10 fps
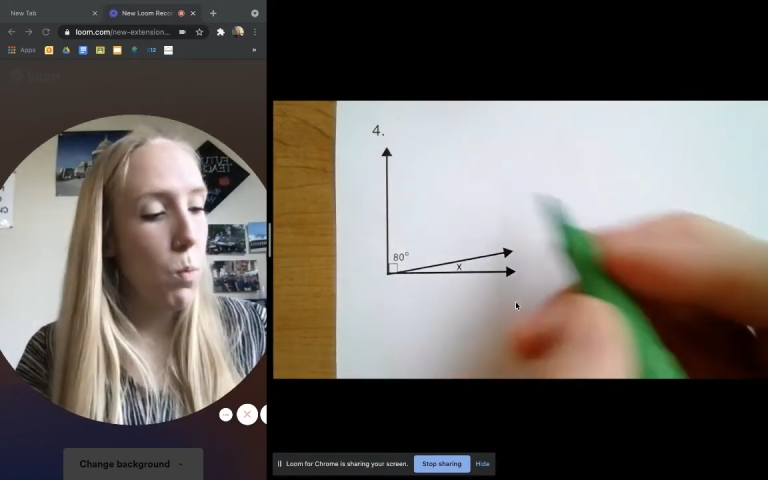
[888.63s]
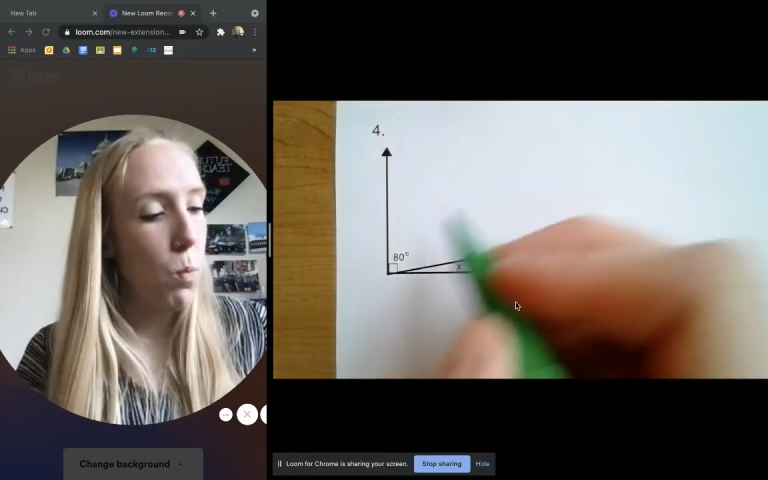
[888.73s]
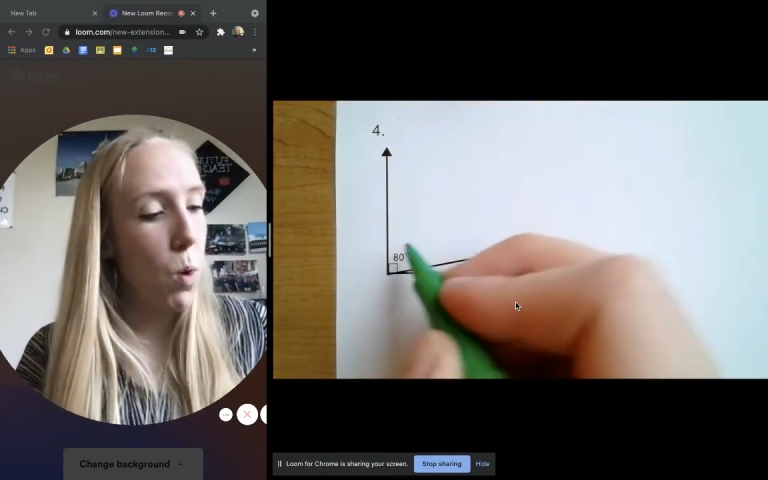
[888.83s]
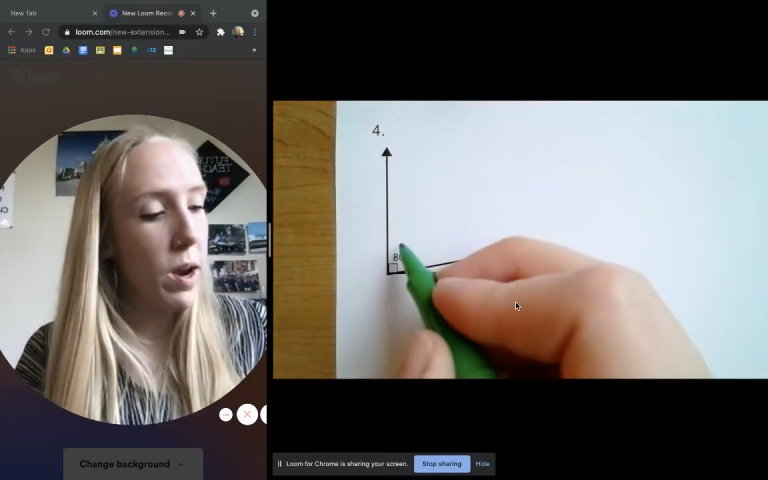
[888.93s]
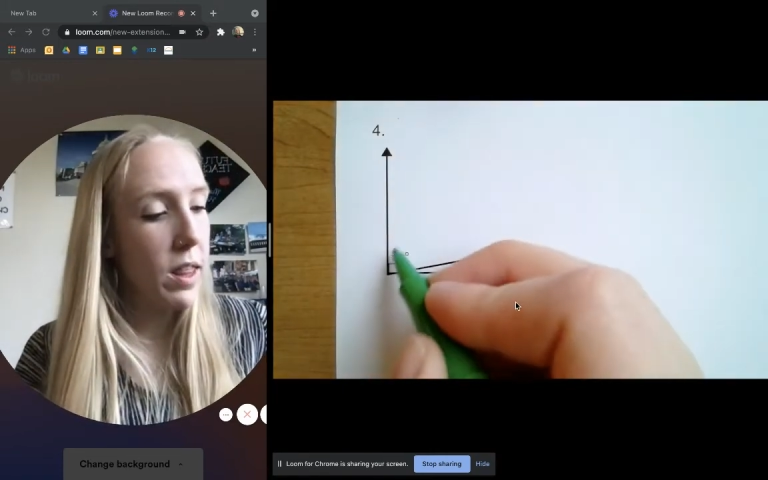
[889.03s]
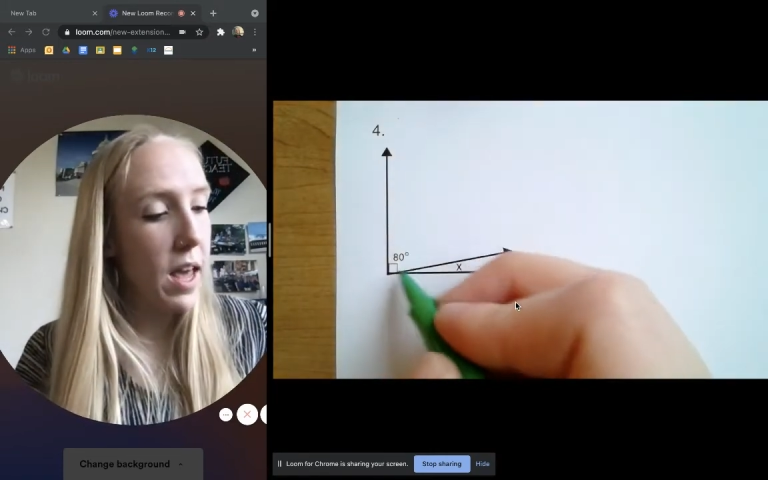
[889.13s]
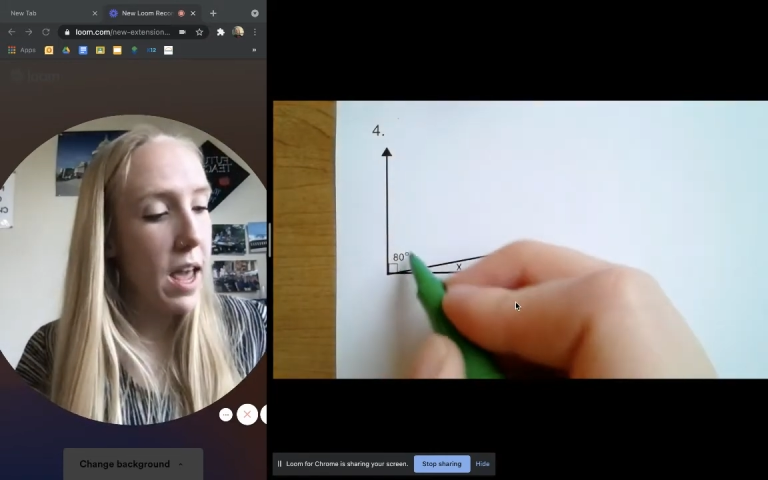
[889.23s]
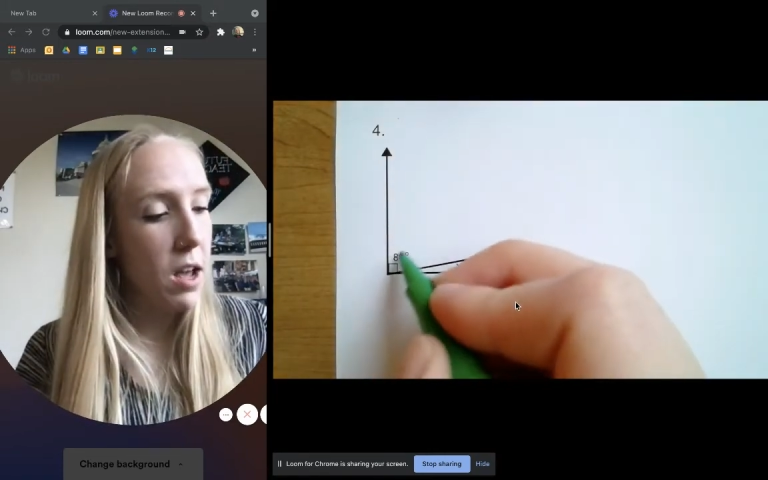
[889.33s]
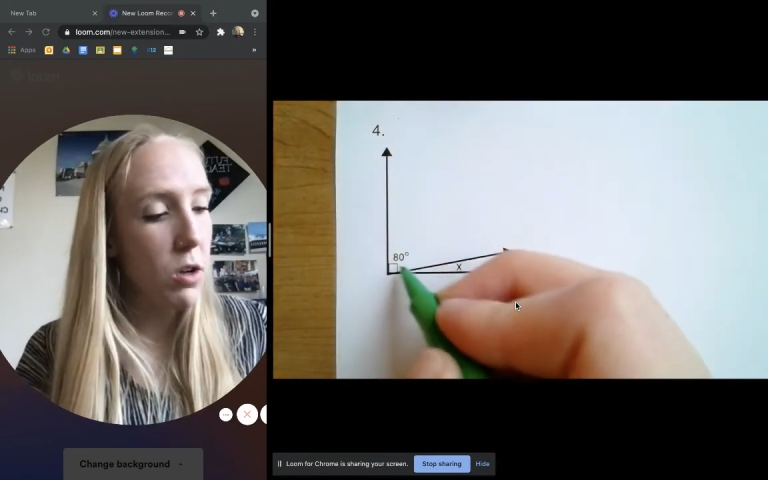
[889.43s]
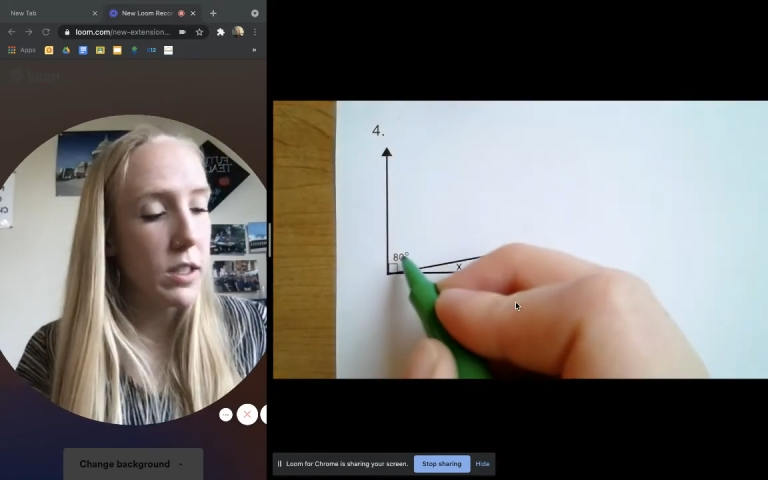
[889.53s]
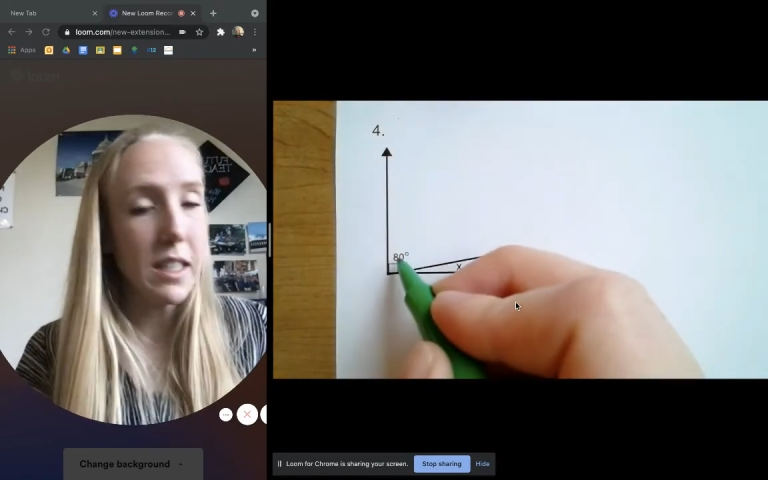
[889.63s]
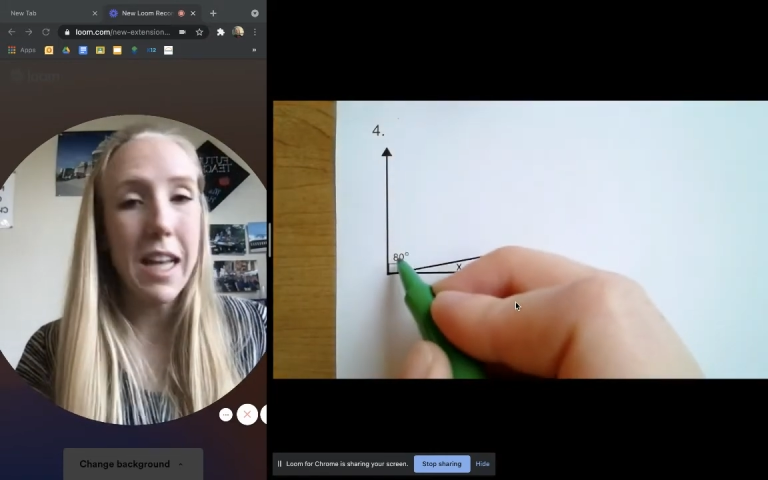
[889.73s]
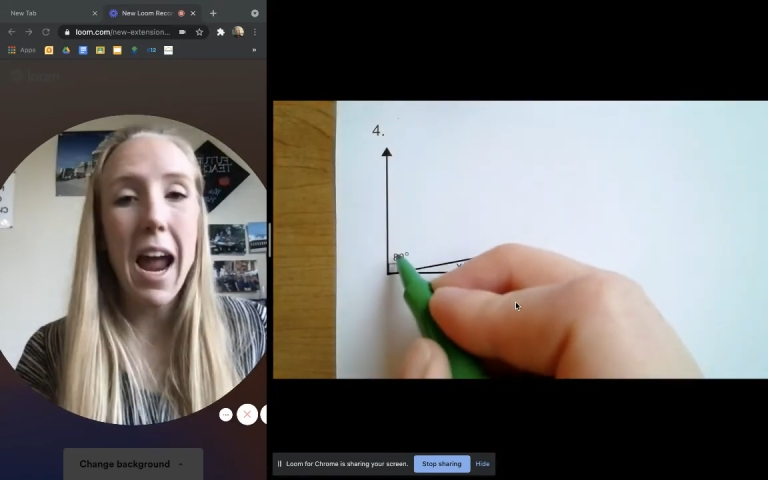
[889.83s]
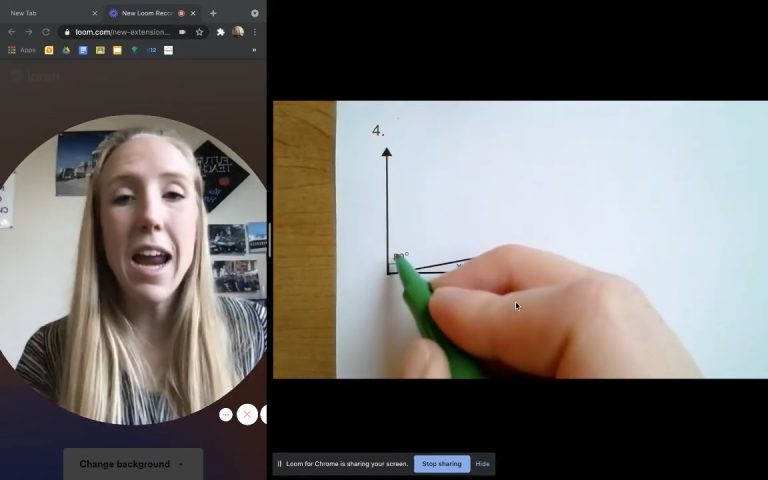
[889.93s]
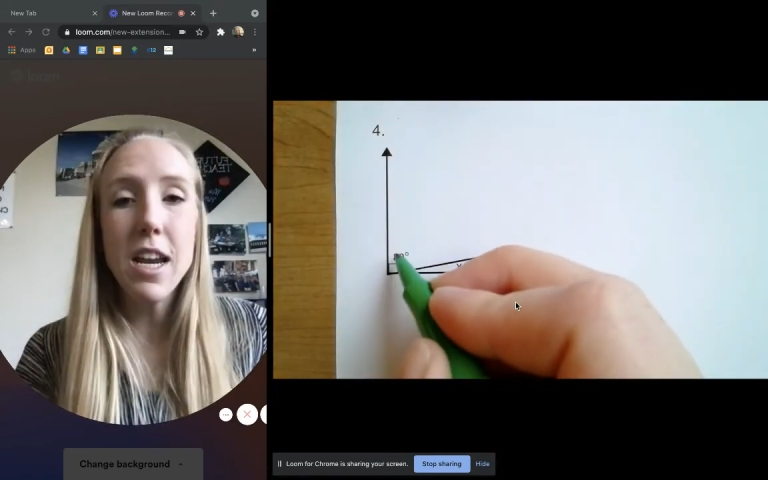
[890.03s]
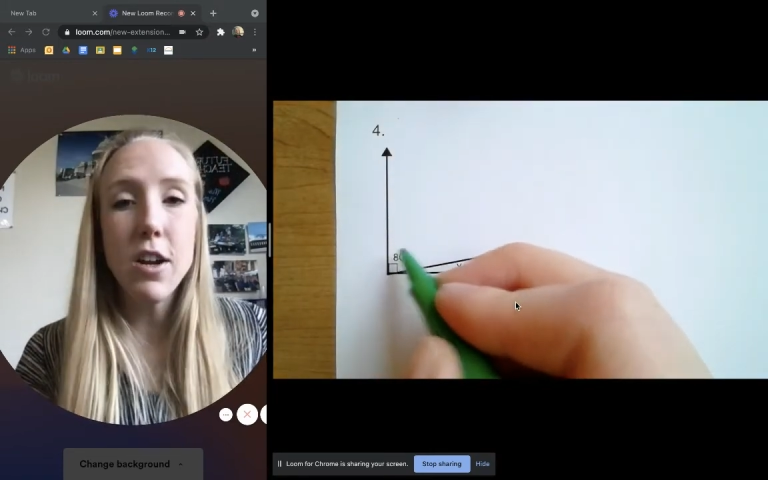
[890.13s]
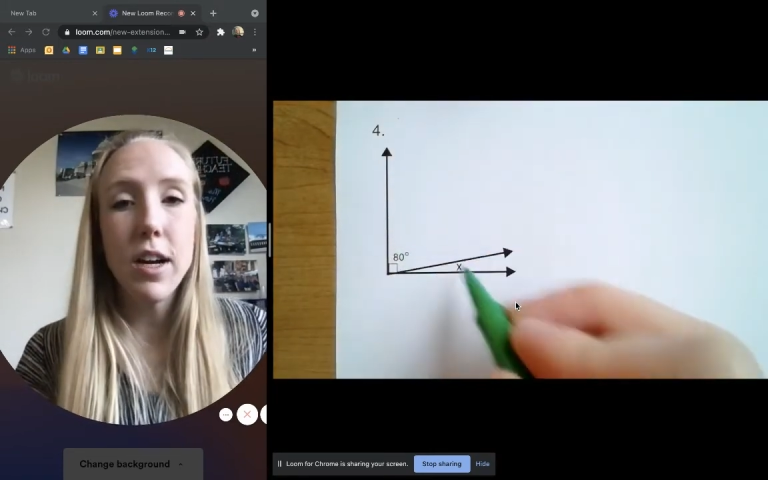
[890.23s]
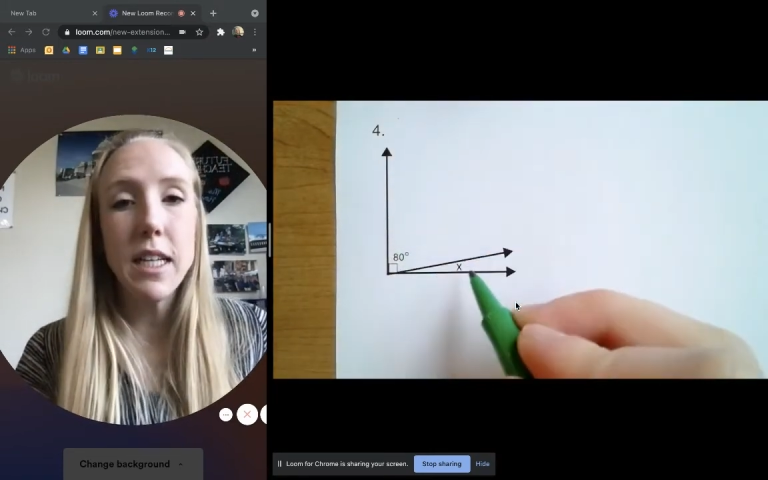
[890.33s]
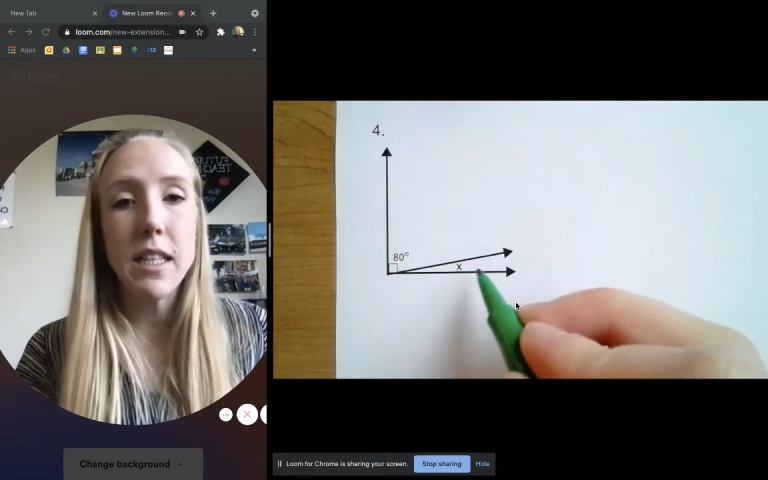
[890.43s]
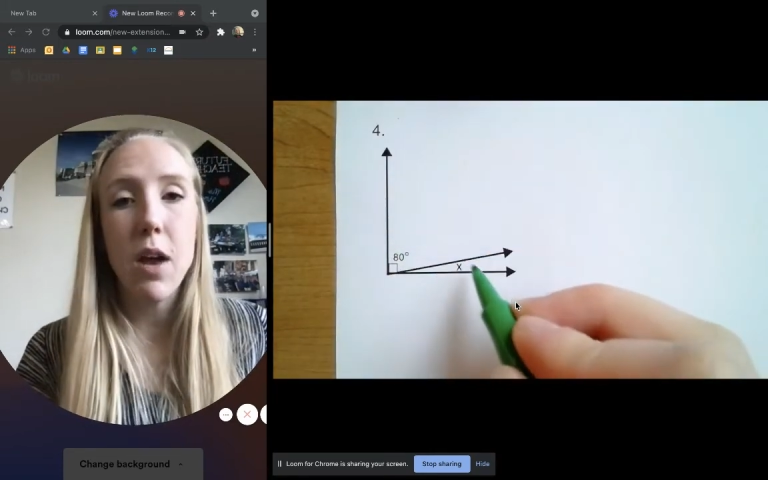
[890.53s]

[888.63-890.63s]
One of the angles is 80 degrees